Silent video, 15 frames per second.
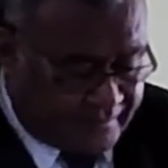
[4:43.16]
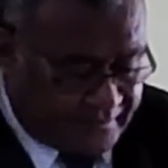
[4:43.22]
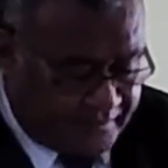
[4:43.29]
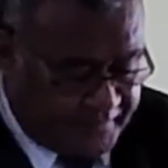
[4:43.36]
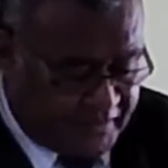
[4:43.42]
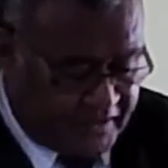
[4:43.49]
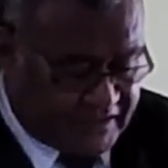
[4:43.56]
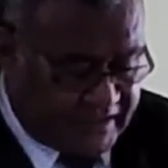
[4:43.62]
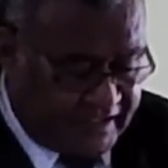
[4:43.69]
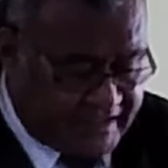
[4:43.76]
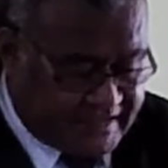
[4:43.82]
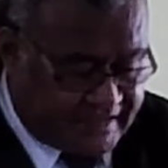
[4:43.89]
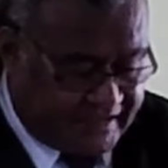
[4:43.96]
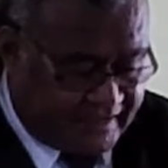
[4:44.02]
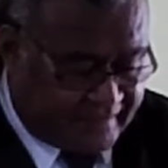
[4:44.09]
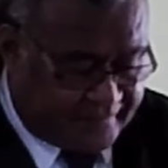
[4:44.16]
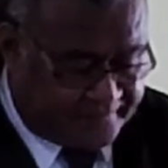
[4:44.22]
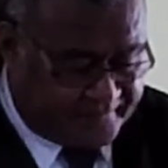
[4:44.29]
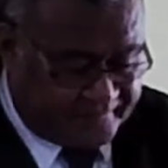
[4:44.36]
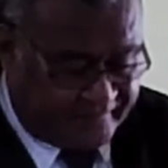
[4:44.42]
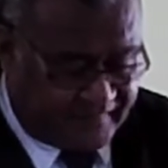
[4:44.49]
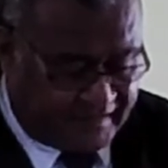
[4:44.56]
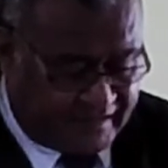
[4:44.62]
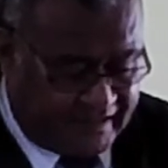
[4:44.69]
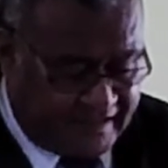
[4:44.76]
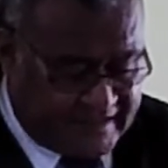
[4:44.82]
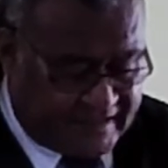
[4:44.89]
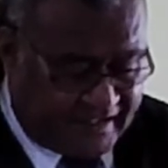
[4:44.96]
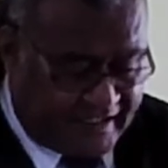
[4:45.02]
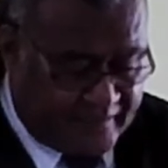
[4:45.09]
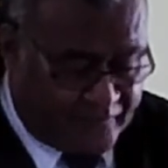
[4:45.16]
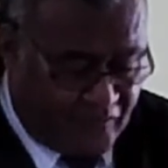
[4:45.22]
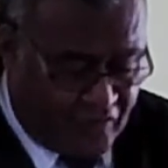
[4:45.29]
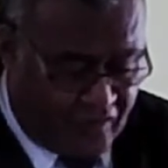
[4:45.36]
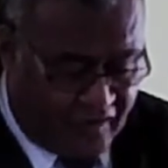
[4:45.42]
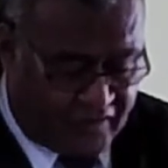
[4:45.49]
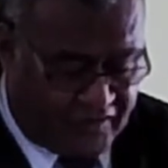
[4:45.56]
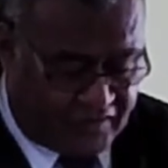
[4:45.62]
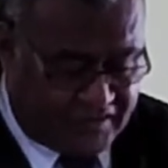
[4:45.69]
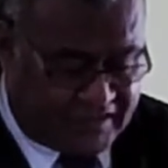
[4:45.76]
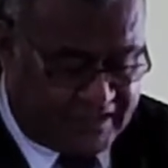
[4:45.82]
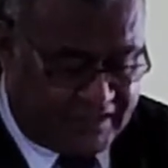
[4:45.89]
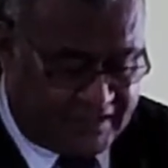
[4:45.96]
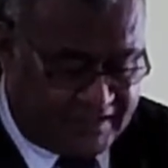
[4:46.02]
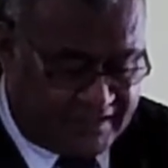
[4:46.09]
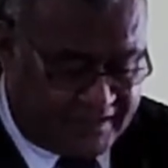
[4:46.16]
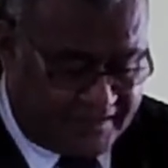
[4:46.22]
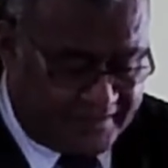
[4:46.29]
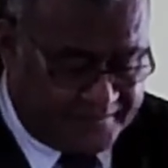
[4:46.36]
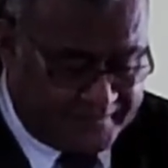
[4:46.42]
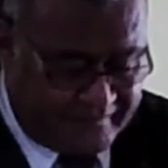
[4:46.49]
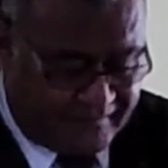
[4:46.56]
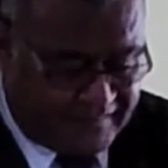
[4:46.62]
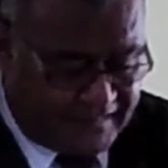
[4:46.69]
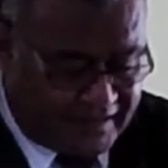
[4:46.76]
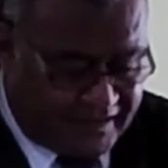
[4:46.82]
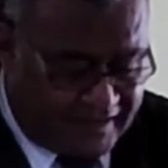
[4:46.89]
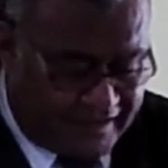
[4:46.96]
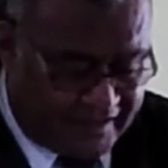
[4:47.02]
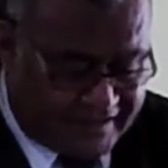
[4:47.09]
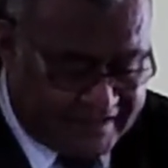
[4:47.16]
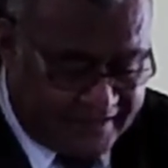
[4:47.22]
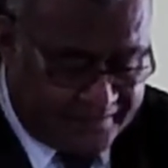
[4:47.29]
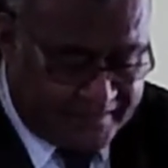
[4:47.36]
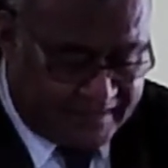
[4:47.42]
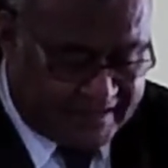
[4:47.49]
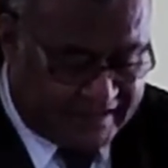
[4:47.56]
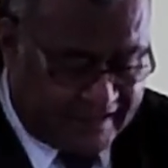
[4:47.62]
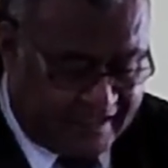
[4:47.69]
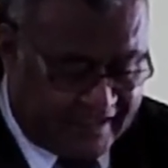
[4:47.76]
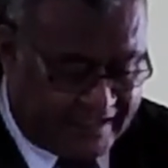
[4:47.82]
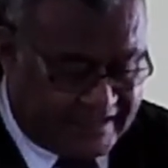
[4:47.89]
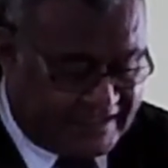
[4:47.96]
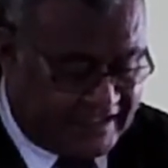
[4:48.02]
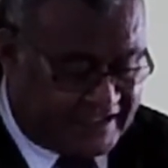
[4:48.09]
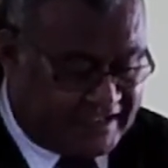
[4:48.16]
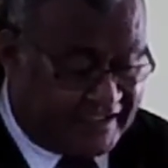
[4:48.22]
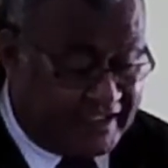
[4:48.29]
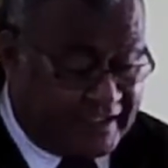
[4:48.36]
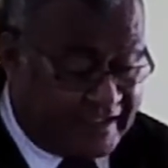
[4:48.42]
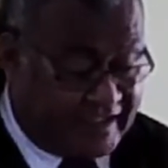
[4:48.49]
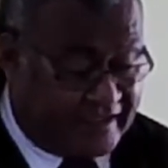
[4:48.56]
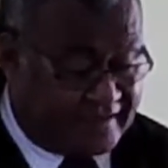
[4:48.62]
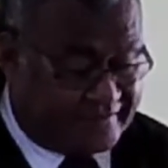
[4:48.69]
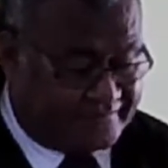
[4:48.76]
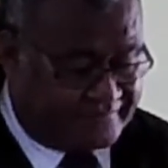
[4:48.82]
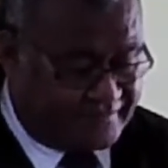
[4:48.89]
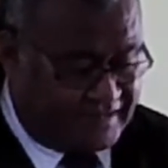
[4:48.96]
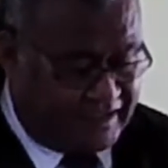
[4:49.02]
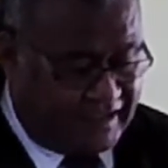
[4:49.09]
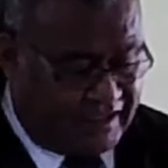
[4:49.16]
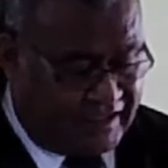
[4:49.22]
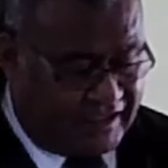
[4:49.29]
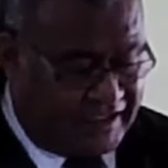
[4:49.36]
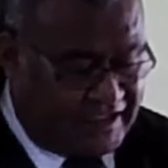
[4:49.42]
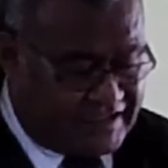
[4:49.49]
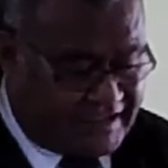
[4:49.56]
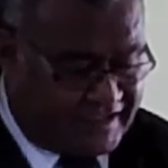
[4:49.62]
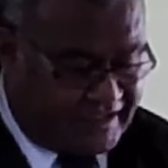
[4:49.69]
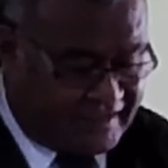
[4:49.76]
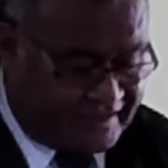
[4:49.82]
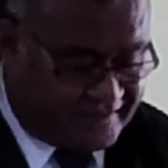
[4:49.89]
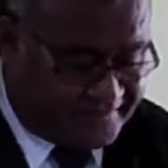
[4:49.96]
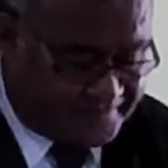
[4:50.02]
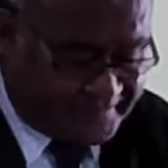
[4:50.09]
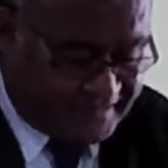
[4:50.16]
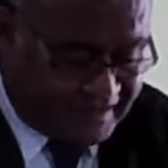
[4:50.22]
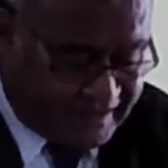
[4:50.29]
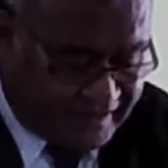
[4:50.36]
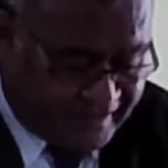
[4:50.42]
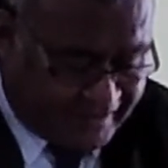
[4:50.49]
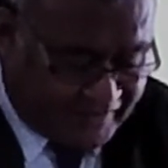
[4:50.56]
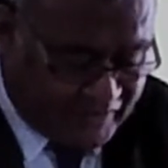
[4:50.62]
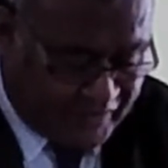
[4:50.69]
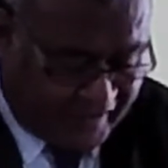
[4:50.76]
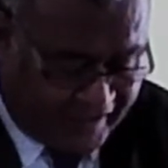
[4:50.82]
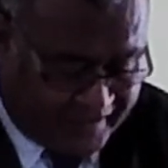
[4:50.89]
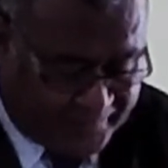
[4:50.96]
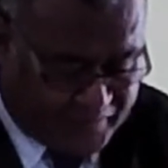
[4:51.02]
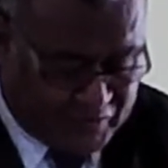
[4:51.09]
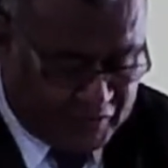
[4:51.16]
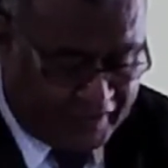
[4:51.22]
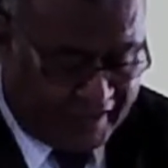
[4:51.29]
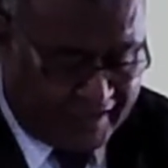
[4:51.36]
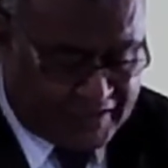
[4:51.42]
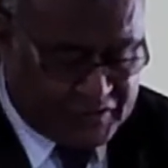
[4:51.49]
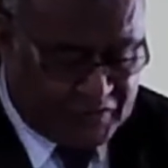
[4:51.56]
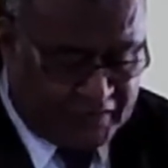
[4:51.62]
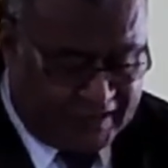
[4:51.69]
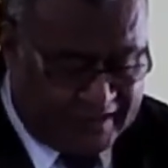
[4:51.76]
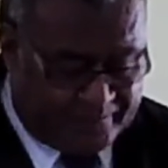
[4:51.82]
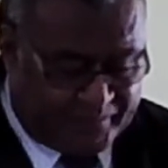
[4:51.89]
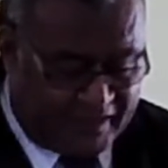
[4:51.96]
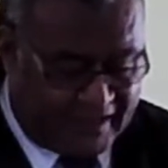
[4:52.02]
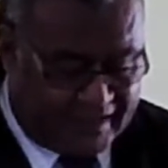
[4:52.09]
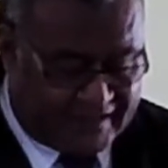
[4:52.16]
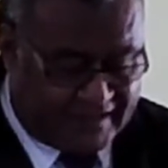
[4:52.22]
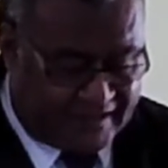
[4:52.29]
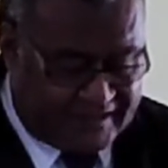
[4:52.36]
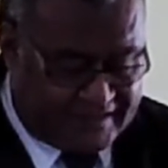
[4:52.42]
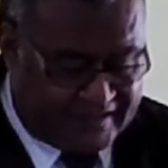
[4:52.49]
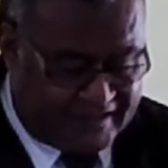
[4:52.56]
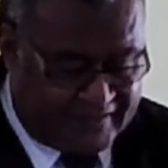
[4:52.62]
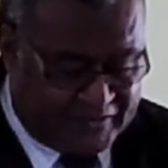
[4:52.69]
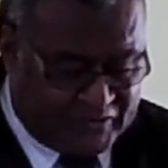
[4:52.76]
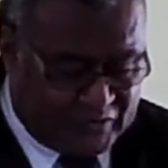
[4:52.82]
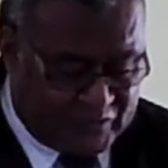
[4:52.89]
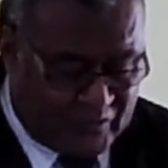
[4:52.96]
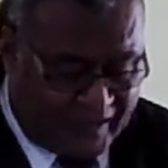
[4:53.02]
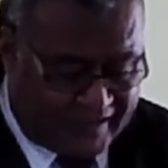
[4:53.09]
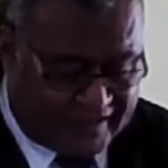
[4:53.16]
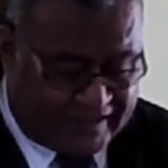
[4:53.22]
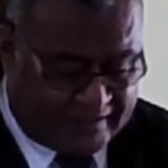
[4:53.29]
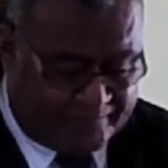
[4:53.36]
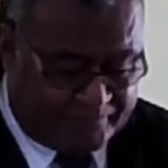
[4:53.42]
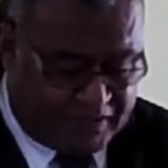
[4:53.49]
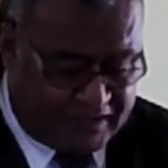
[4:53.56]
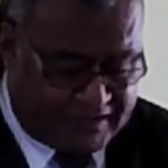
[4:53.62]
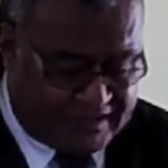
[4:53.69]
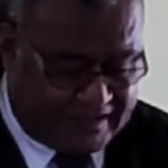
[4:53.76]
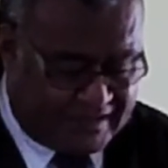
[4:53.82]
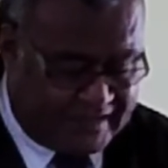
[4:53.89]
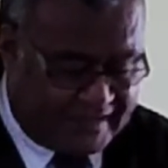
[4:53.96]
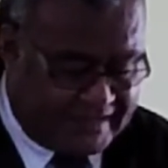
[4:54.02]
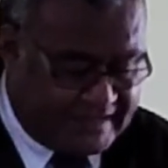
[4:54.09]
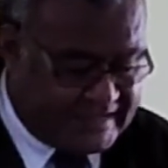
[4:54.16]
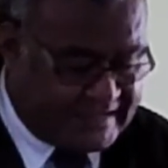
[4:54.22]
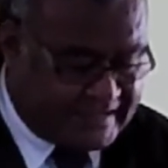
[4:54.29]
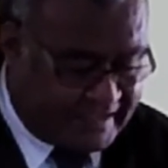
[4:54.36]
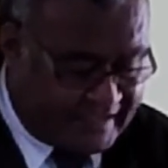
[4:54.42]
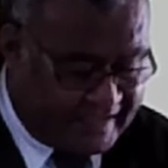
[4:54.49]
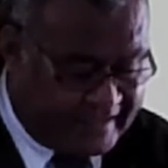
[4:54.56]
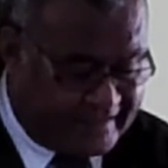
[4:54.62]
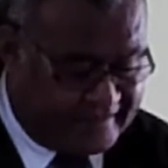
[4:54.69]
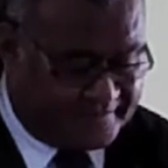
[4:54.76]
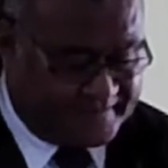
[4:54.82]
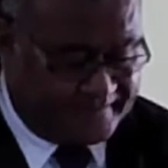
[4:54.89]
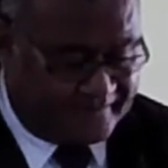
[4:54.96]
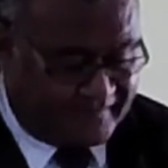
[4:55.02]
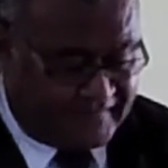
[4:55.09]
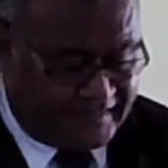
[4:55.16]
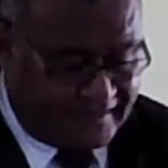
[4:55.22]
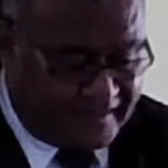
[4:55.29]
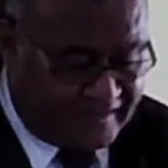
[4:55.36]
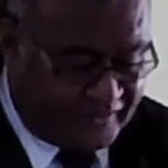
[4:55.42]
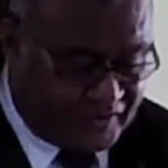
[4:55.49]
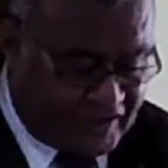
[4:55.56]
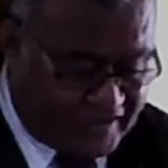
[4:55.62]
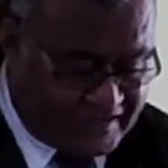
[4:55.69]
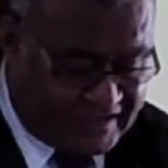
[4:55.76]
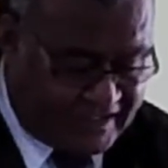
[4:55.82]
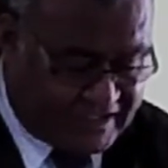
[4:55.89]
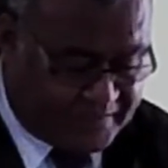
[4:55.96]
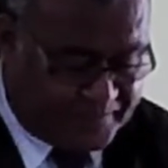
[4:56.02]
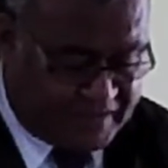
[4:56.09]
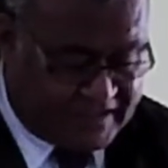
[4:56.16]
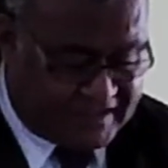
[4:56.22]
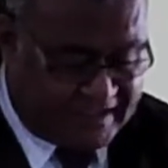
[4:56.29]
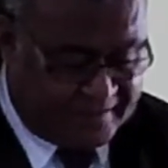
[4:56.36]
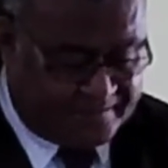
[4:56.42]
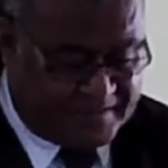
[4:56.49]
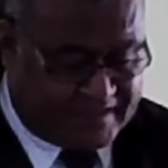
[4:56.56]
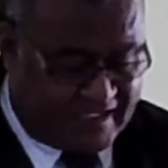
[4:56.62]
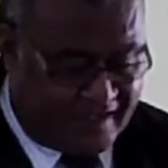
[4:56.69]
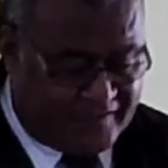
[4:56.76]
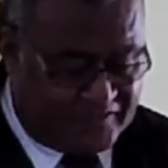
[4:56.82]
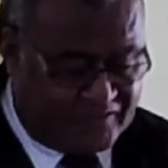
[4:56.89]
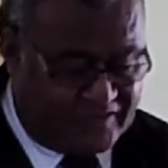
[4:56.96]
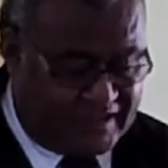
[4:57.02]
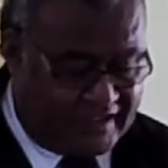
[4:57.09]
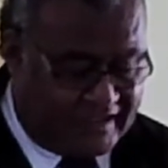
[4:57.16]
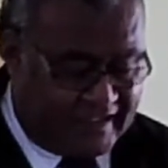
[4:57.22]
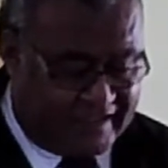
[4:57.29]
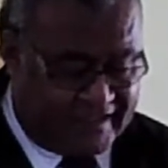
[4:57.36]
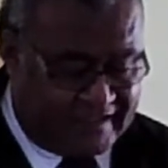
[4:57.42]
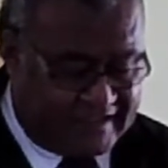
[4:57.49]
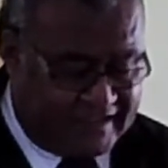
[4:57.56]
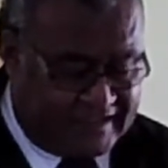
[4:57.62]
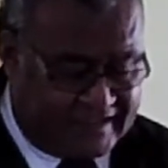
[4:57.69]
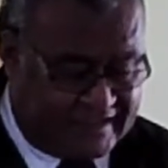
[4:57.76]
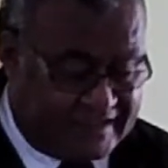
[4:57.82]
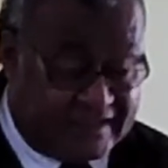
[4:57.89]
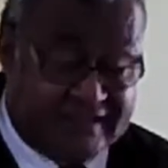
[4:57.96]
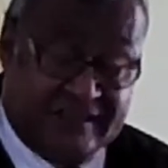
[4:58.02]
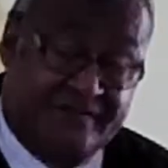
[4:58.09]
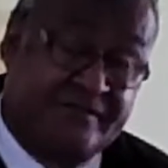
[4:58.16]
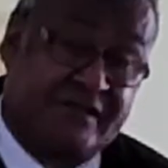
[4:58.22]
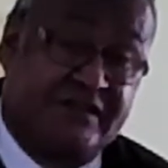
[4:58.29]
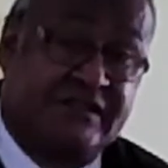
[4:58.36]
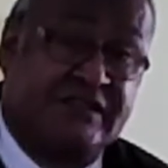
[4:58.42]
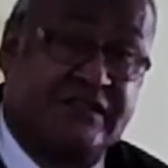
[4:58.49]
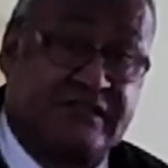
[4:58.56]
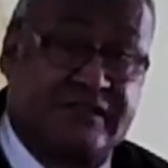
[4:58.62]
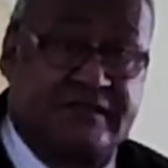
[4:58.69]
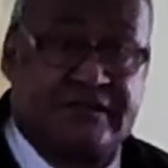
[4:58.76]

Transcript: Because listening is a more conscious activity than just hearing. Listening, you have to actually pay attention to what the person is saying, not just perceive sound, and that is the difference.